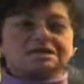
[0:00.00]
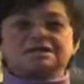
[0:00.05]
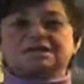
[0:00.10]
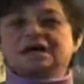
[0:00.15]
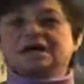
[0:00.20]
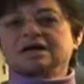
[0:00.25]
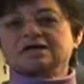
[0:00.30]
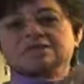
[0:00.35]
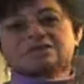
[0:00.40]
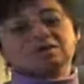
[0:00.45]

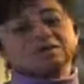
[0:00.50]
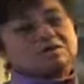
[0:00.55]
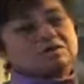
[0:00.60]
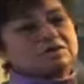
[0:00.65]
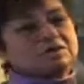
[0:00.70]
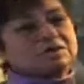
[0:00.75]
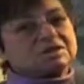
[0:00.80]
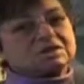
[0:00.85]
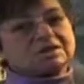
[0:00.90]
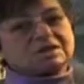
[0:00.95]
Dan
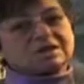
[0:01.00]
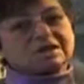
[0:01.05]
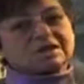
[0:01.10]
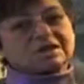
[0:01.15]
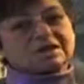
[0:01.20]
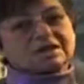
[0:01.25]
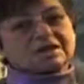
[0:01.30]
Lewis